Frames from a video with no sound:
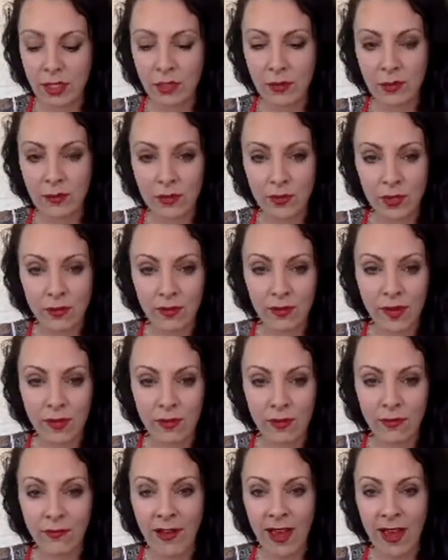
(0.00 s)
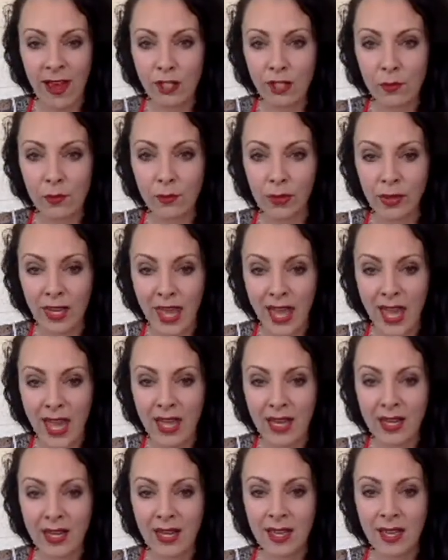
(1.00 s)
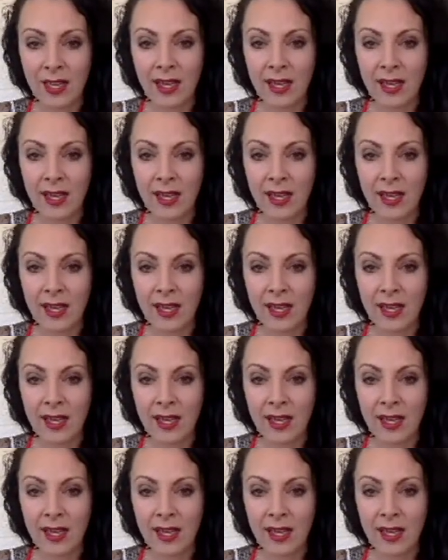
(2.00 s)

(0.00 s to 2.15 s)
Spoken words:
you find your plan.